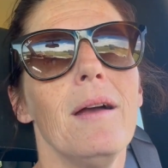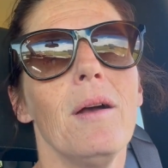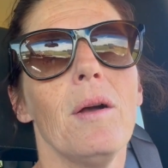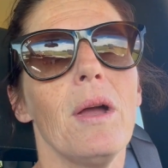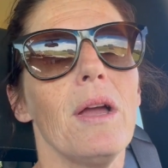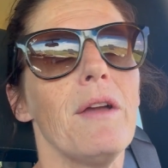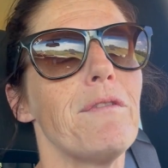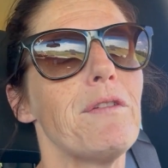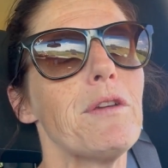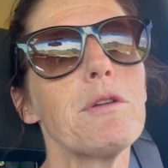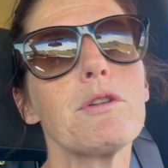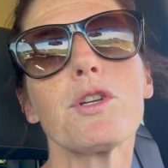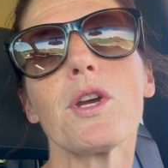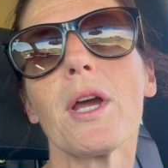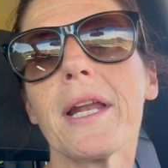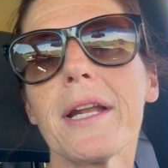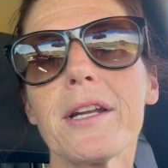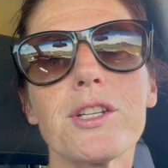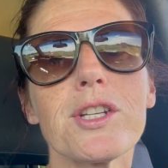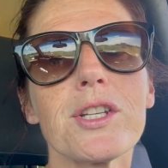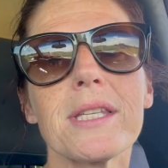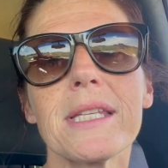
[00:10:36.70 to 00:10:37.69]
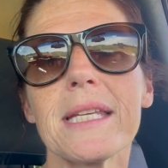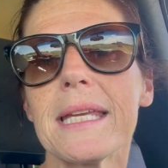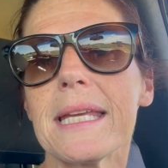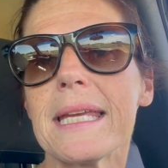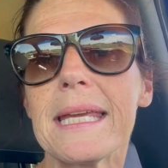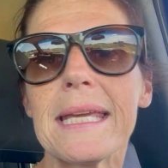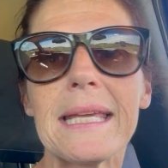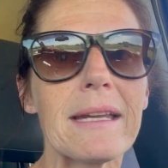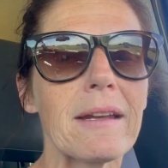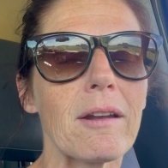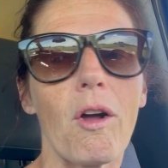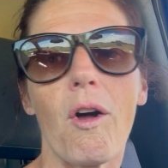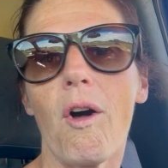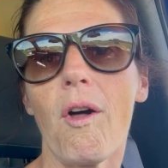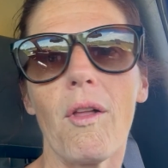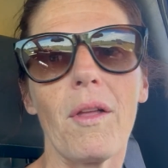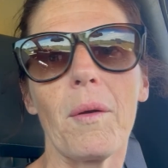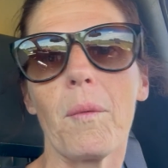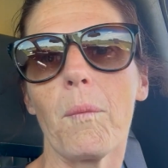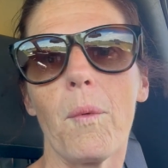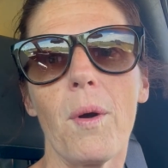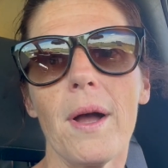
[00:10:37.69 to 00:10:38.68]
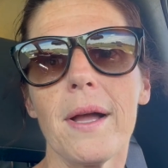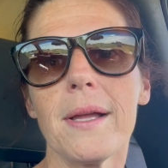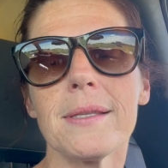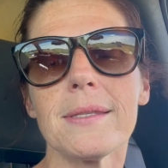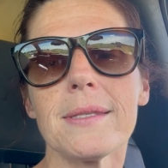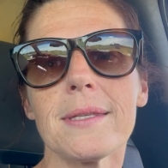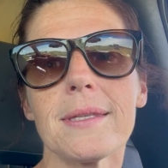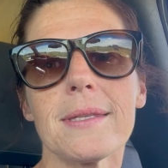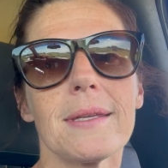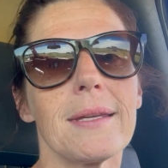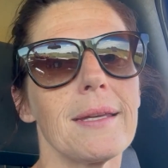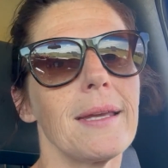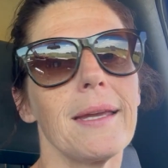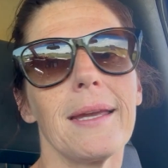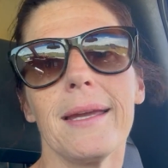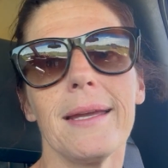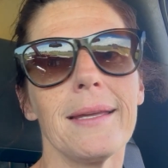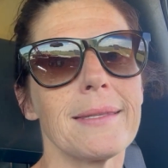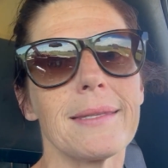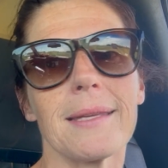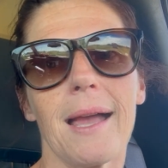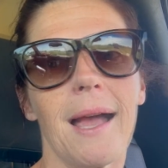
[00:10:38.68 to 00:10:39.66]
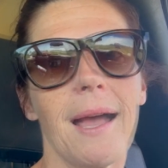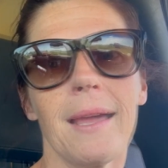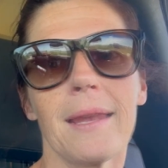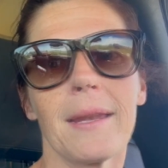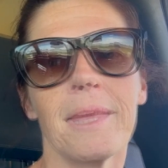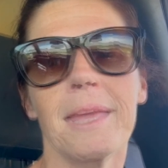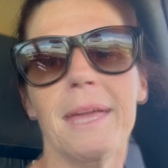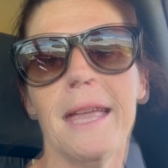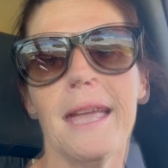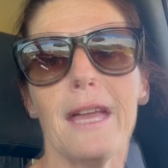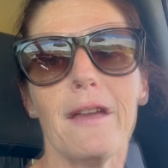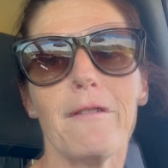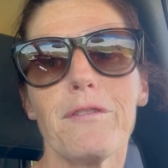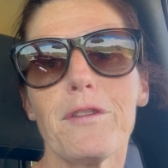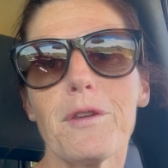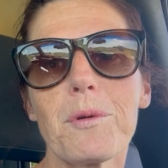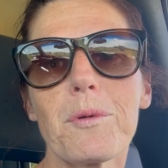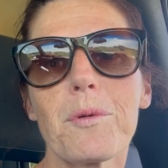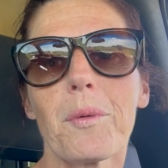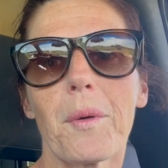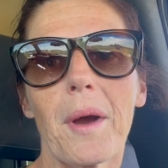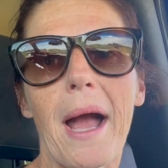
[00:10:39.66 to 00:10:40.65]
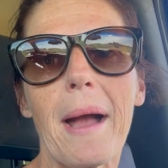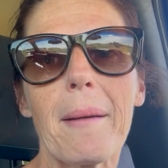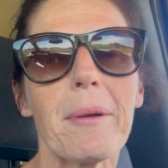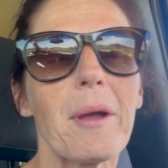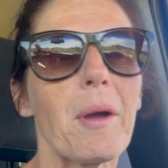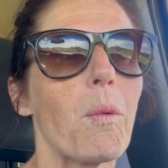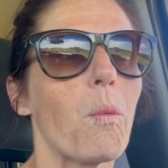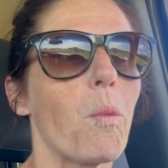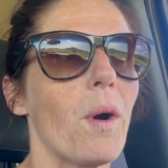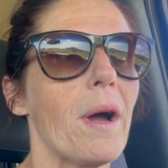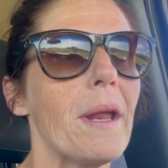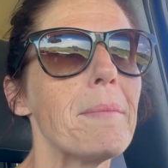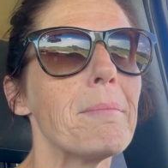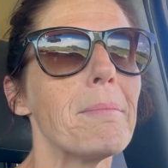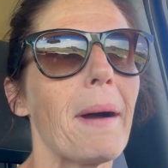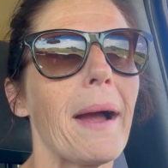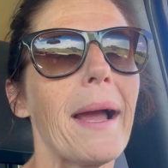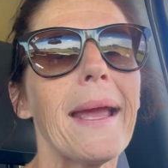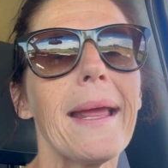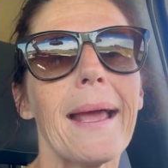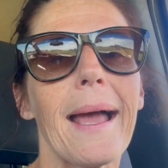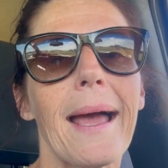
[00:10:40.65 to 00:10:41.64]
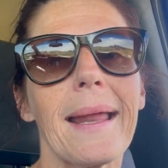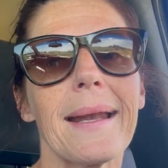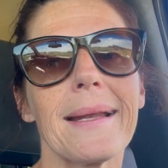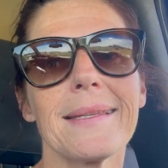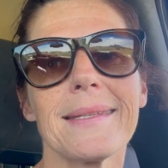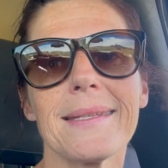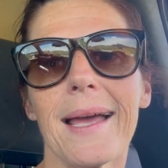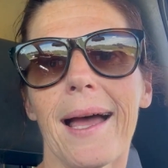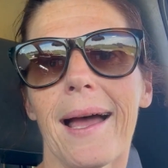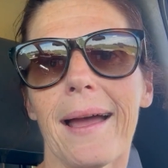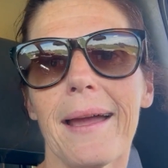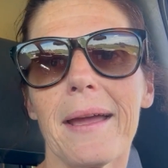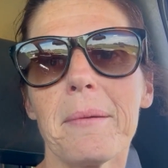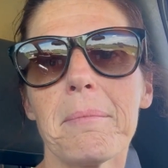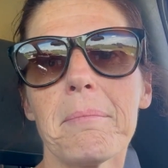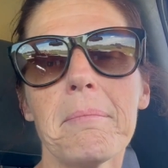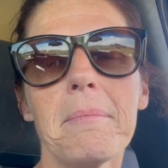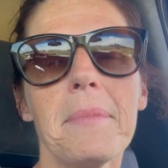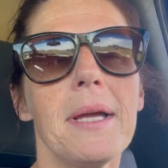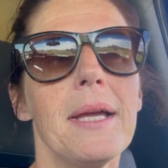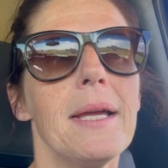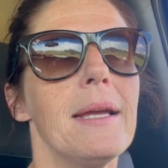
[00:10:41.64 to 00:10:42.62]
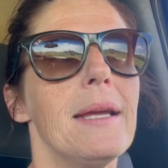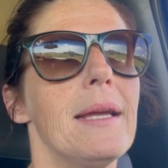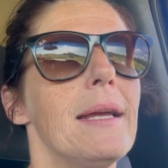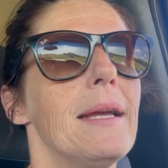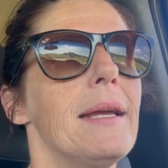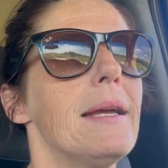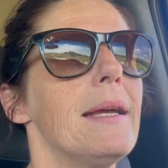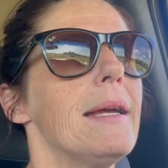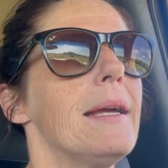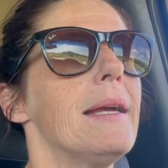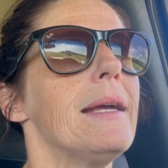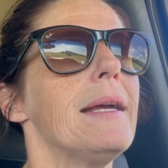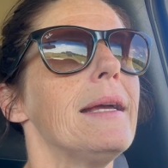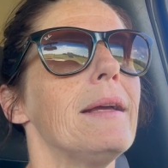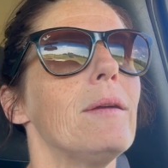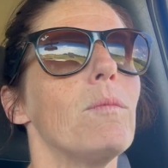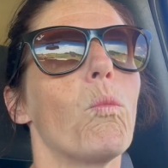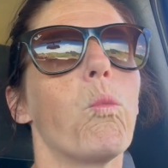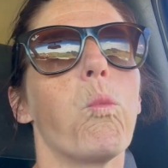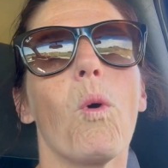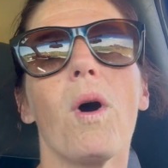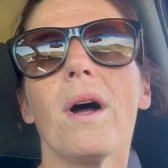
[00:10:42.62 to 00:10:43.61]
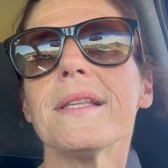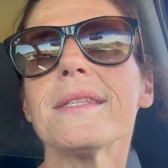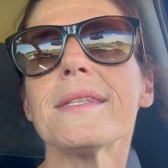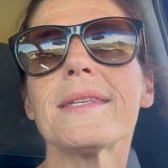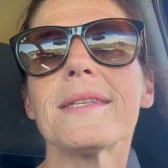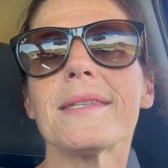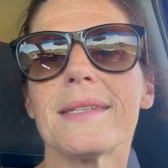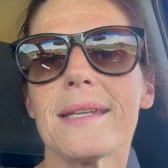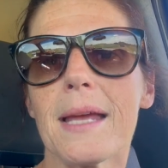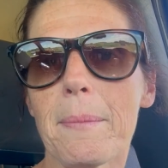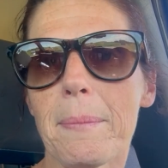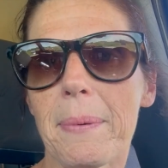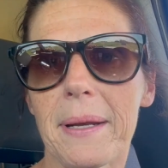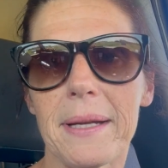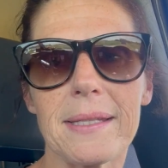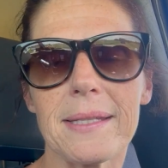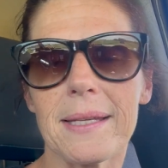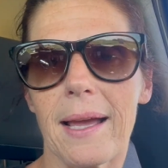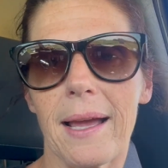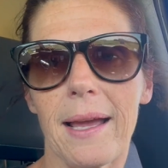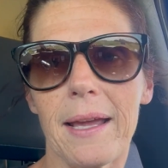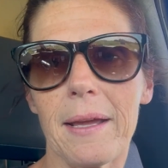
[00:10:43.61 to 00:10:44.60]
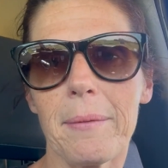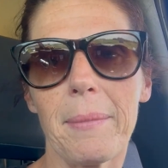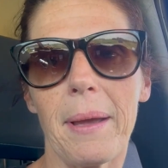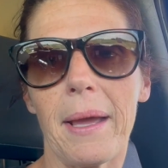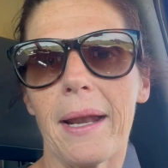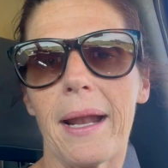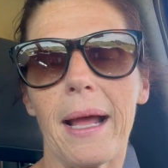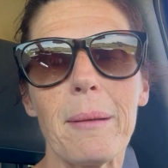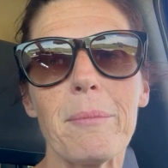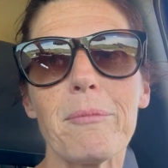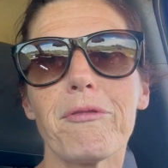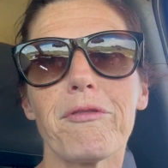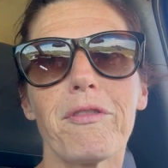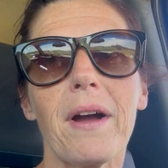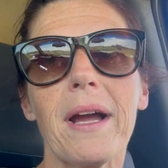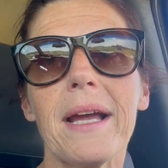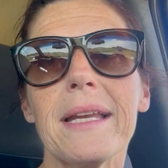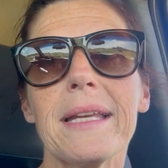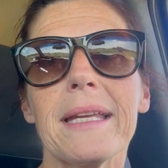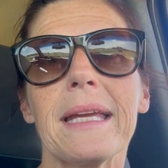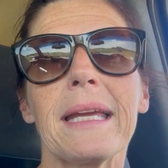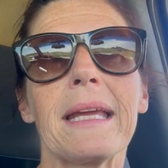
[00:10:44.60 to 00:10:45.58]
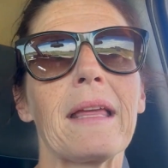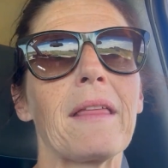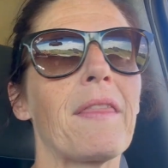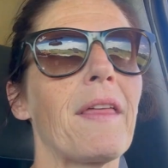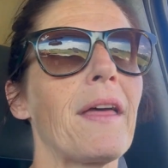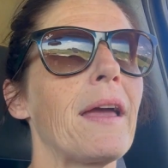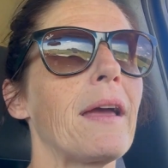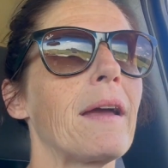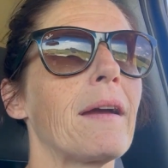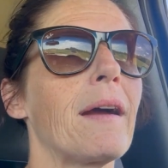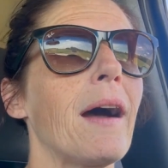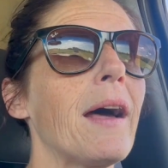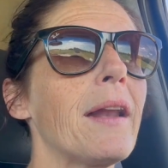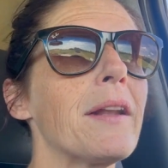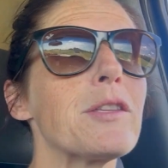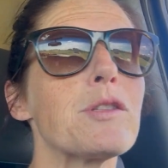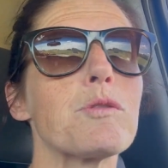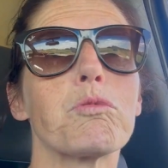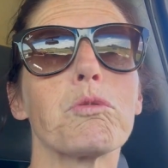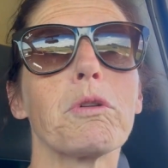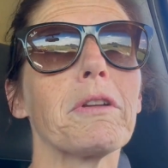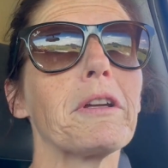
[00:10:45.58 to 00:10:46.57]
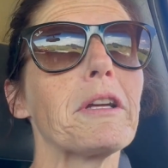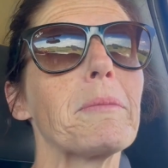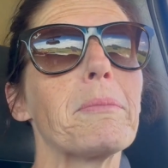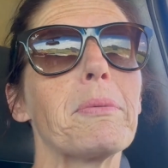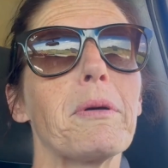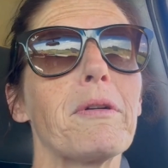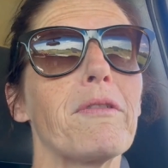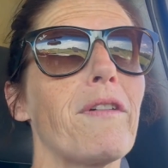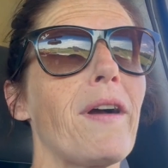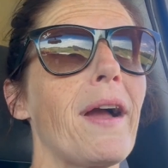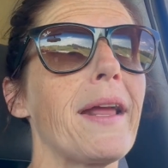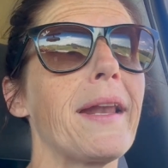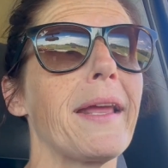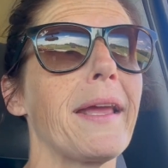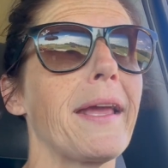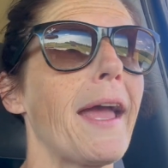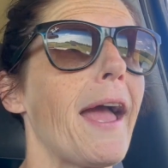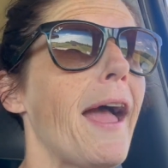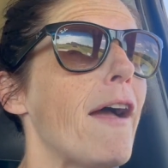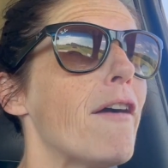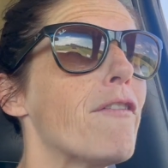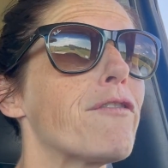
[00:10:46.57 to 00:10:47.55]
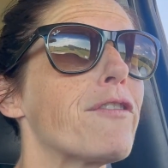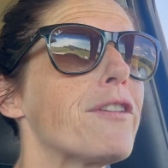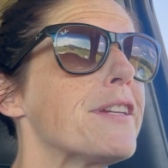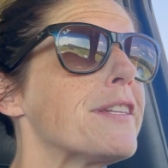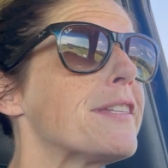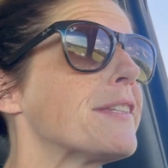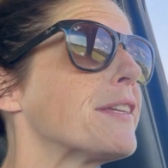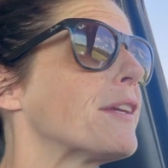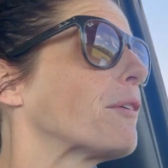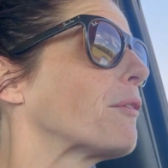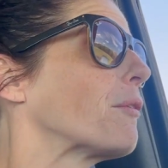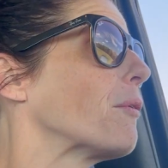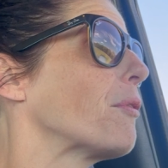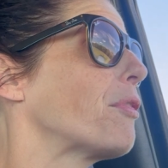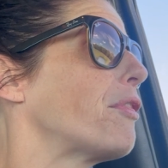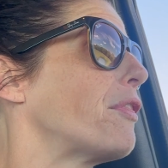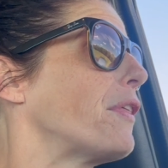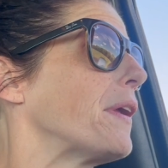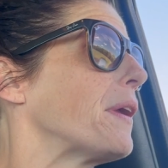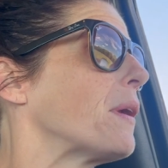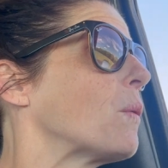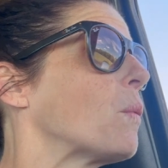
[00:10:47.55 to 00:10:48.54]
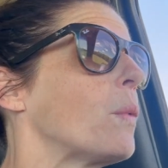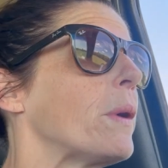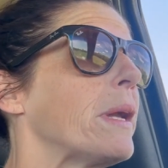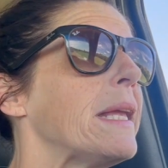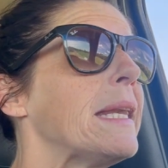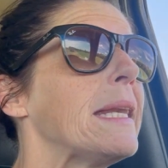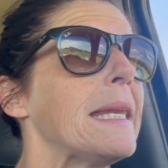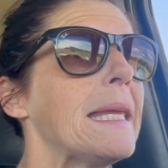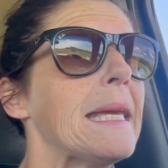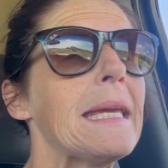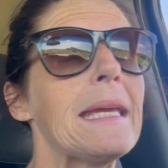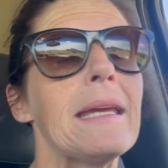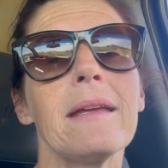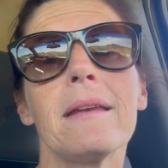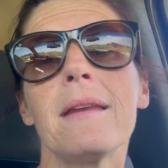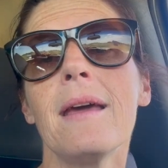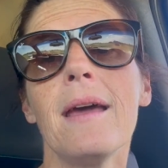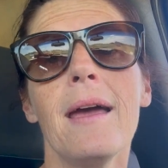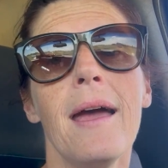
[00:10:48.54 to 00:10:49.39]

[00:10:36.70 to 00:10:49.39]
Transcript: if you try to just eat it all at once, it's unobtainable. If you grab it one bite at a time, one step at a time, and I'm finding that God is really providing every single thing we need